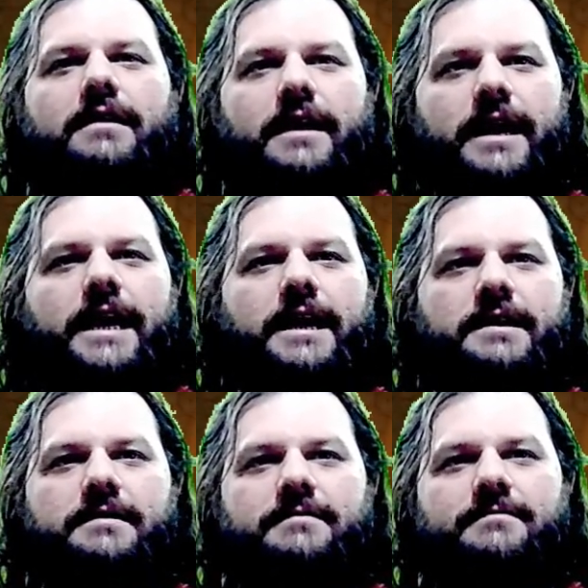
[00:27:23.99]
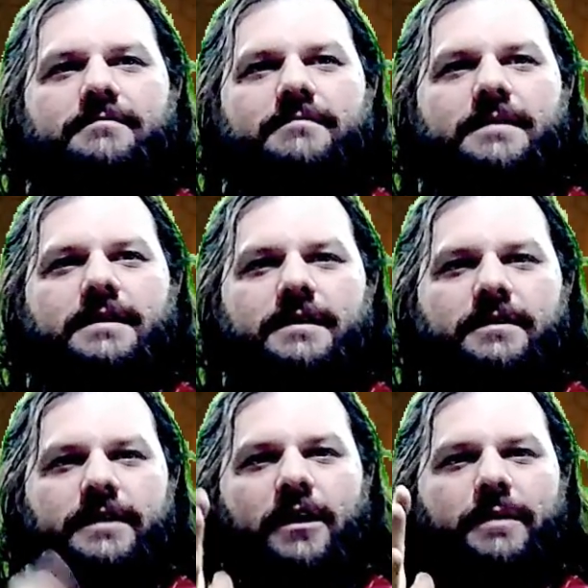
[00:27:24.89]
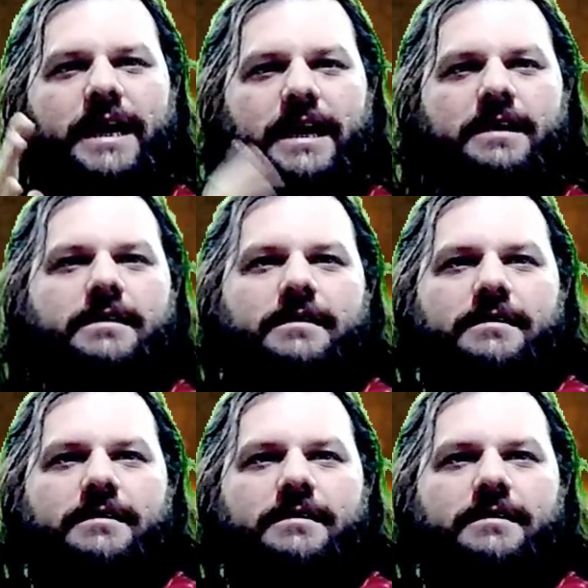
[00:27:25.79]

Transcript: And that'll be,